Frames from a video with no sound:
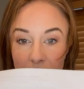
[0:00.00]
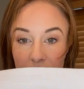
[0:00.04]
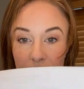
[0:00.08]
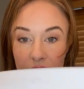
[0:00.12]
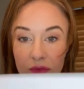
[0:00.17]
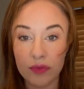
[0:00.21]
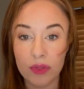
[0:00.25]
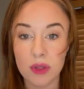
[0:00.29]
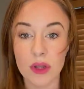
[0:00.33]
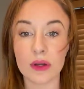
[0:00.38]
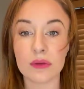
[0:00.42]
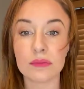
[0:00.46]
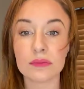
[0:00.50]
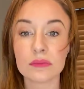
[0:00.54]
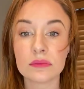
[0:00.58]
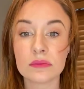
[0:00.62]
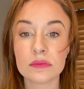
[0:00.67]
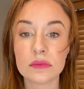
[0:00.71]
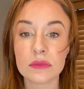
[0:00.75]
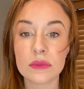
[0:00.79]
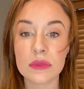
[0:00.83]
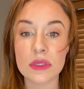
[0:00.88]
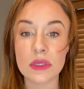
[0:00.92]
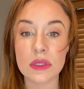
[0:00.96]
of there.
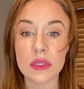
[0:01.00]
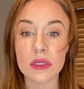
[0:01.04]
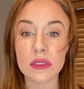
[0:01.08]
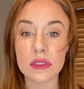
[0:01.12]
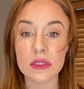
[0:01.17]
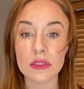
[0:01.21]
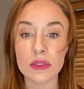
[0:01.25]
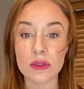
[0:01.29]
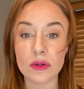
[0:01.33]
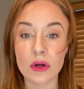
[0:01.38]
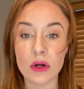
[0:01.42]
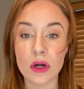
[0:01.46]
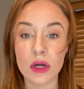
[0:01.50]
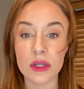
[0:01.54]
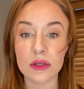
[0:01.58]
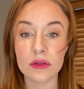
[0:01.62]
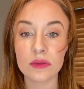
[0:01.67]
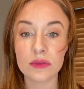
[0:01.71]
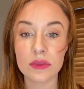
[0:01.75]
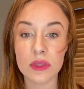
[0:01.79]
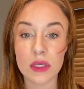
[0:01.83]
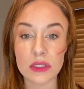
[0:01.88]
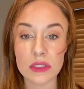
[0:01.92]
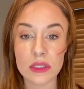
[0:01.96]
So this is on.
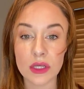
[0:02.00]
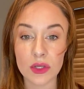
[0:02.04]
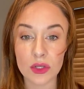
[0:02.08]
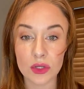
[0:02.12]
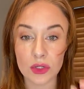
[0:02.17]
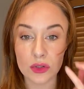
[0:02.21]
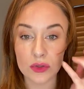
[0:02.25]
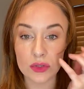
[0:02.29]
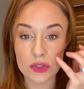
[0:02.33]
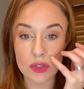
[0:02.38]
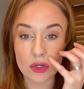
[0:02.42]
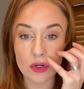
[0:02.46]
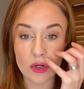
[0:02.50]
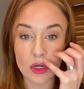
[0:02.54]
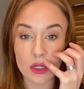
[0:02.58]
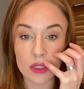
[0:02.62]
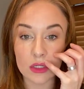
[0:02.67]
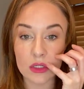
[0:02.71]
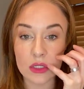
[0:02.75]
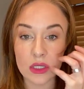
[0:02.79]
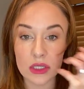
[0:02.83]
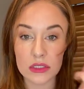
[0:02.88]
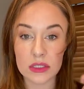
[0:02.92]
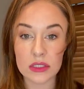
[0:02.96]
That's how you know it's on.
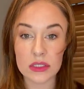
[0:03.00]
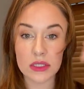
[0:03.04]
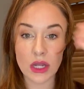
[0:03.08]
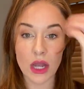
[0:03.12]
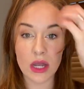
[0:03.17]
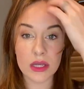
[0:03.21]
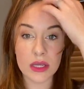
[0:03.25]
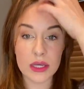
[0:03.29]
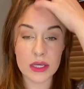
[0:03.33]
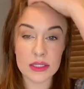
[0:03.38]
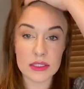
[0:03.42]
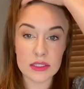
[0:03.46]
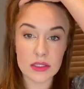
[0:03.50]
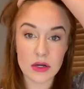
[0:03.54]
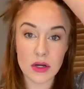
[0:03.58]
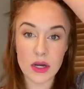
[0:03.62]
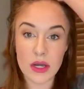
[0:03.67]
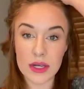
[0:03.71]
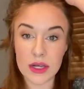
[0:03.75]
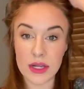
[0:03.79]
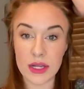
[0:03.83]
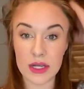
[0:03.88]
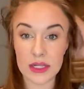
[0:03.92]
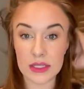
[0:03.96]
It's stuck, it's
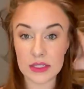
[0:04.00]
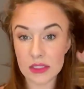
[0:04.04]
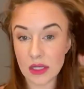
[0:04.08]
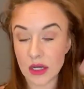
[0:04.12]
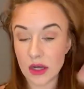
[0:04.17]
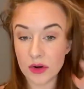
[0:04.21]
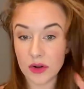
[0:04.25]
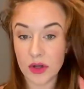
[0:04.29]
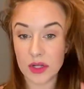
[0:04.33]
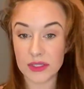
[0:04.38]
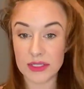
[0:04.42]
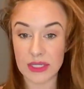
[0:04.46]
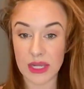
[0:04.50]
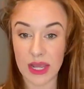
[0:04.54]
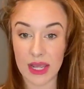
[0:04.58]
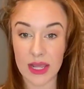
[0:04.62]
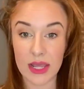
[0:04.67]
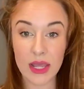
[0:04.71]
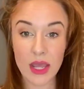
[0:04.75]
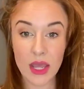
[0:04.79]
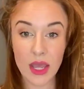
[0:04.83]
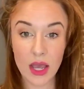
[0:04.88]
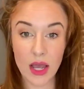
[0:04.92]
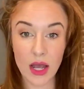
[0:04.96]
on, and it's on all day.
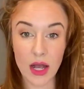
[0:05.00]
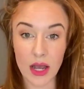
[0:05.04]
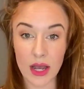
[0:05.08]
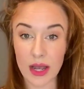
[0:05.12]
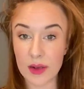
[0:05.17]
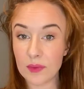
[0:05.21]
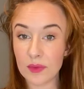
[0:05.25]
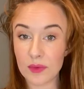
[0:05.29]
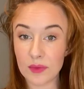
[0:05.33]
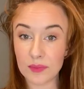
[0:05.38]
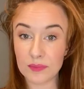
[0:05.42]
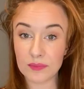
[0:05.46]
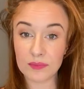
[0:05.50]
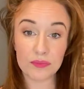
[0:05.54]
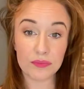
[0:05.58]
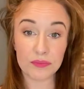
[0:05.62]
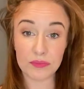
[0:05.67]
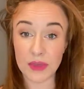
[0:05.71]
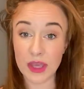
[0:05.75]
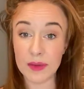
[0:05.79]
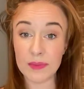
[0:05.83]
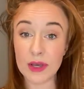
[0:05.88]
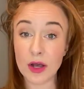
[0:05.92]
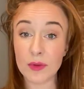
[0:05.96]

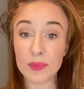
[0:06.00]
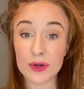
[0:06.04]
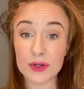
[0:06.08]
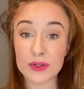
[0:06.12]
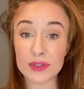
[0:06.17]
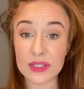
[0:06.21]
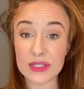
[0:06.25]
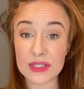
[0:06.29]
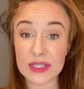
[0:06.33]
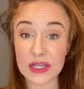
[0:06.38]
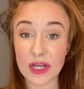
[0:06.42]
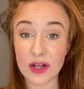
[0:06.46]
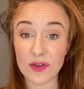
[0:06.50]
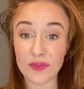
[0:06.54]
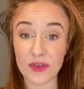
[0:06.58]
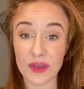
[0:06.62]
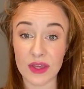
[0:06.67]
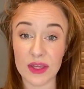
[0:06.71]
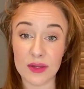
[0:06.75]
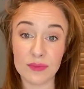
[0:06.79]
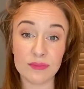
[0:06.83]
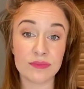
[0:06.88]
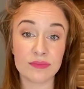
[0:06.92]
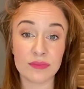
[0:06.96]
Maybe I'll post a
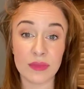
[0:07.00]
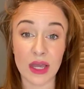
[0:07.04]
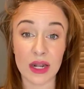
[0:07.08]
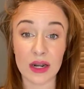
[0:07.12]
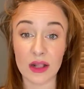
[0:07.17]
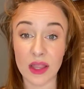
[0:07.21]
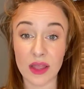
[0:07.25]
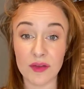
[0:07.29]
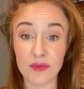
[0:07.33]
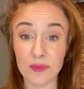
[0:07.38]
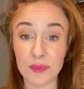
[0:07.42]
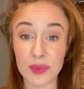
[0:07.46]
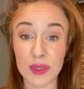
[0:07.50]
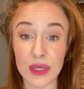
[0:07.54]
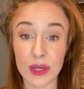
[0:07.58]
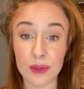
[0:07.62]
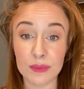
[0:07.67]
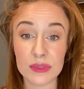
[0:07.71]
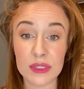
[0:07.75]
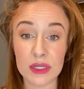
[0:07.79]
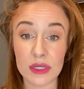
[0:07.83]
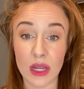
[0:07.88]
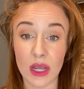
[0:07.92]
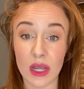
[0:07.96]
selfie at 11 p.m.
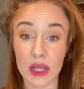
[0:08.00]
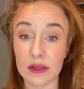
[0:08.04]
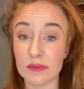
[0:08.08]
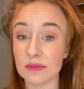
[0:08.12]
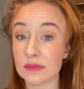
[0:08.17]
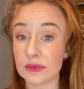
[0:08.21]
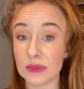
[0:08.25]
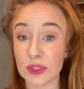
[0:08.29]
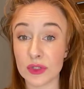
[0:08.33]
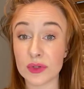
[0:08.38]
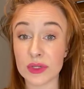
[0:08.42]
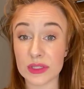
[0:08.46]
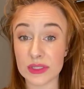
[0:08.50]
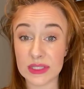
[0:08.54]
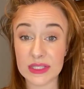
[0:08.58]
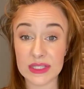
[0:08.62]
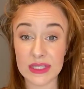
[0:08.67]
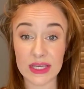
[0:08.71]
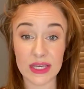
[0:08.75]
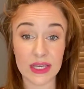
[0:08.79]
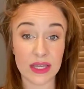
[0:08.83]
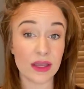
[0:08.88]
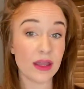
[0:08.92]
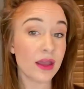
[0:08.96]
tonight, and you can
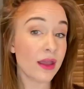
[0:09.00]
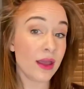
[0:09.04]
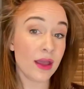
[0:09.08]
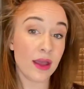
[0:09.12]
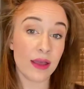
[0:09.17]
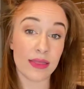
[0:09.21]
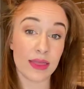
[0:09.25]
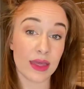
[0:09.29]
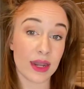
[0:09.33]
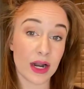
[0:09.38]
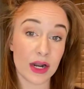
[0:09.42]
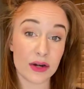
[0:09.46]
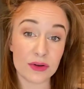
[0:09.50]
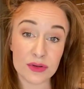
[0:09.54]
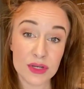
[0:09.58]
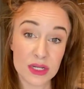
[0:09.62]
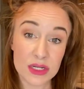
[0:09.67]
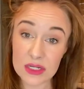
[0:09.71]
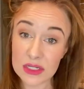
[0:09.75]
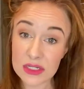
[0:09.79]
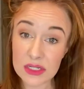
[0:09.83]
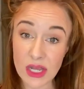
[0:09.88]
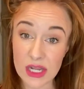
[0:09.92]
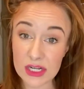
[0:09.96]
see that I don't need
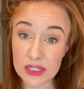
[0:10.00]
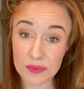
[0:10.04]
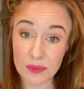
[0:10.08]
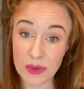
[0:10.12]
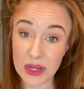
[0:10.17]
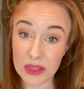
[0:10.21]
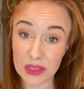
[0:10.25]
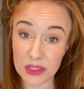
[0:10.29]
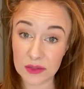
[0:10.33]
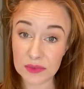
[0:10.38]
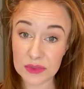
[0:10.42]
to touch my lips